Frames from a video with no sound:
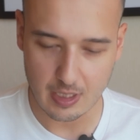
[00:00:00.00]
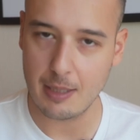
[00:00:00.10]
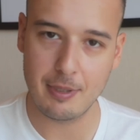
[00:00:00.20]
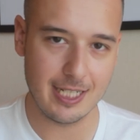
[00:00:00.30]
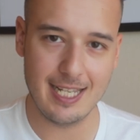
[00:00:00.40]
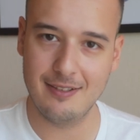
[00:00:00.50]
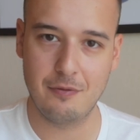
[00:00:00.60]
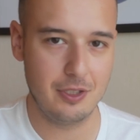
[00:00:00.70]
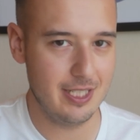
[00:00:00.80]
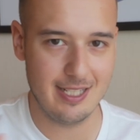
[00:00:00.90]
But again,
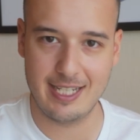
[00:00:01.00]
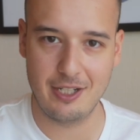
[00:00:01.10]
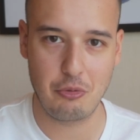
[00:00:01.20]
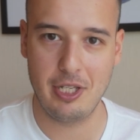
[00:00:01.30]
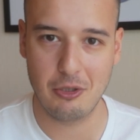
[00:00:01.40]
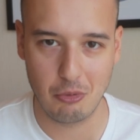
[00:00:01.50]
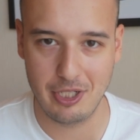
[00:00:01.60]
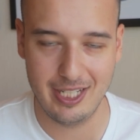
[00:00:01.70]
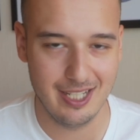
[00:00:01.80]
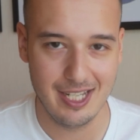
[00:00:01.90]
for this I can create
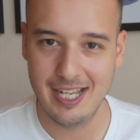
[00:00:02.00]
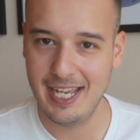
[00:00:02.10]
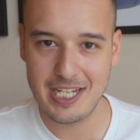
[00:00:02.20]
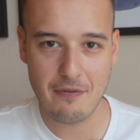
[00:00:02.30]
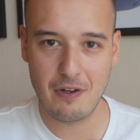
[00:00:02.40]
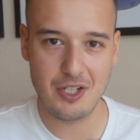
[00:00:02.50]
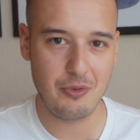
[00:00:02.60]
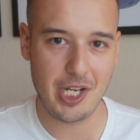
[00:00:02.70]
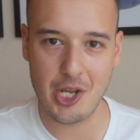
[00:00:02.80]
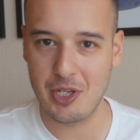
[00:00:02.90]
already a different
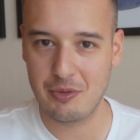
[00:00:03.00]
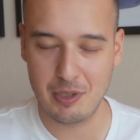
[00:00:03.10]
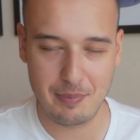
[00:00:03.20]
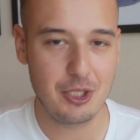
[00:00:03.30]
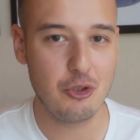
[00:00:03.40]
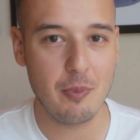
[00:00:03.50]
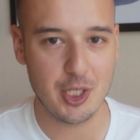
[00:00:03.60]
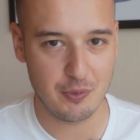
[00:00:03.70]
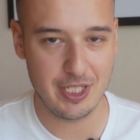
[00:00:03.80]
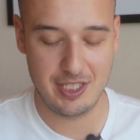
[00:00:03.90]
video. It will be too
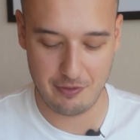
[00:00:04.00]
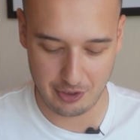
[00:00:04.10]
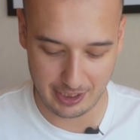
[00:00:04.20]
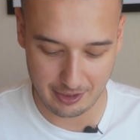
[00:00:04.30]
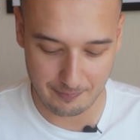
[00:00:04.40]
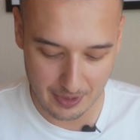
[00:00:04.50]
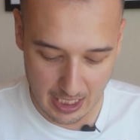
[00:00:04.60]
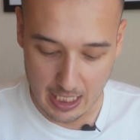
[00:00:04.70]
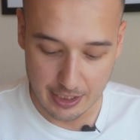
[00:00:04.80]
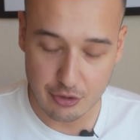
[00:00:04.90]
much for this video here.
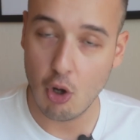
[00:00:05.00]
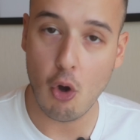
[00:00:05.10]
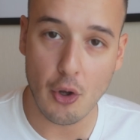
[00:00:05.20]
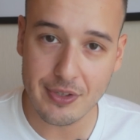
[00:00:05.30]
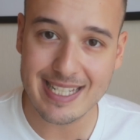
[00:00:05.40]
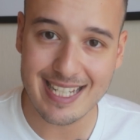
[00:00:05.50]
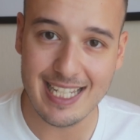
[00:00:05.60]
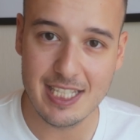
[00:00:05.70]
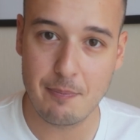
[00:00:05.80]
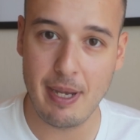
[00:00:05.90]
So on the
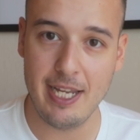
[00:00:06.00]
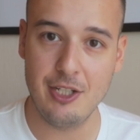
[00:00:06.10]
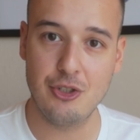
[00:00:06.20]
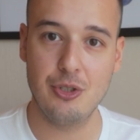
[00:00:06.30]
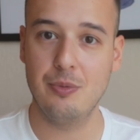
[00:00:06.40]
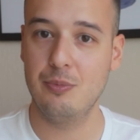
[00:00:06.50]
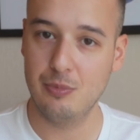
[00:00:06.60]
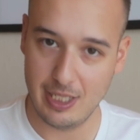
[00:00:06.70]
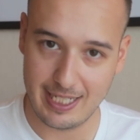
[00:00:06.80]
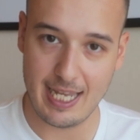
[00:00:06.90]
sales page,
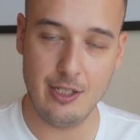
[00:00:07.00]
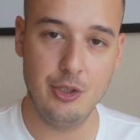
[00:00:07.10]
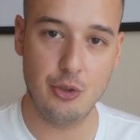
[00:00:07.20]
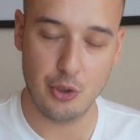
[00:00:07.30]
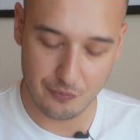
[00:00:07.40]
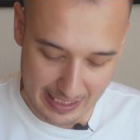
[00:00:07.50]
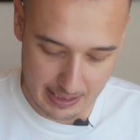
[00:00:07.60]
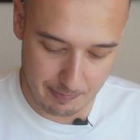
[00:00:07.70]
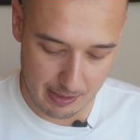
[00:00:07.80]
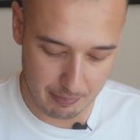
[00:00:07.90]
again, you
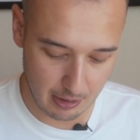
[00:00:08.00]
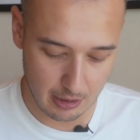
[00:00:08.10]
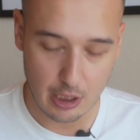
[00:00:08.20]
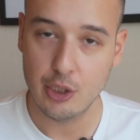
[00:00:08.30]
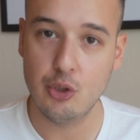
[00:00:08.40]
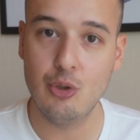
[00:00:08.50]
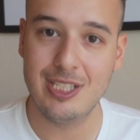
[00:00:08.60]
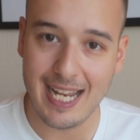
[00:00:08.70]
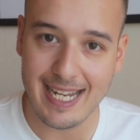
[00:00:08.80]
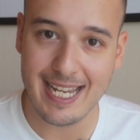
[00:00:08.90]
convince people to
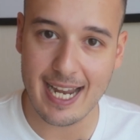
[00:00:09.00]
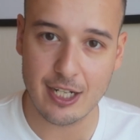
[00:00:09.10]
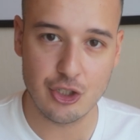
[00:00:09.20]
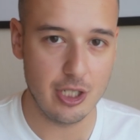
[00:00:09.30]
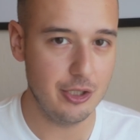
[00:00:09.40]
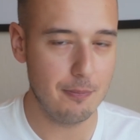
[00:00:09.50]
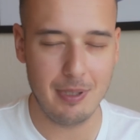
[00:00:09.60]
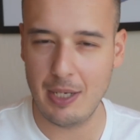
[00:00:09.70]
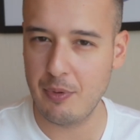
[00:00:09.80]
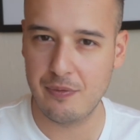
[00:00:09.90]
take action, you
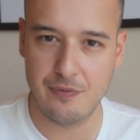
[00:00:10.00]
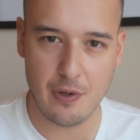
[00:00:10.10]
play with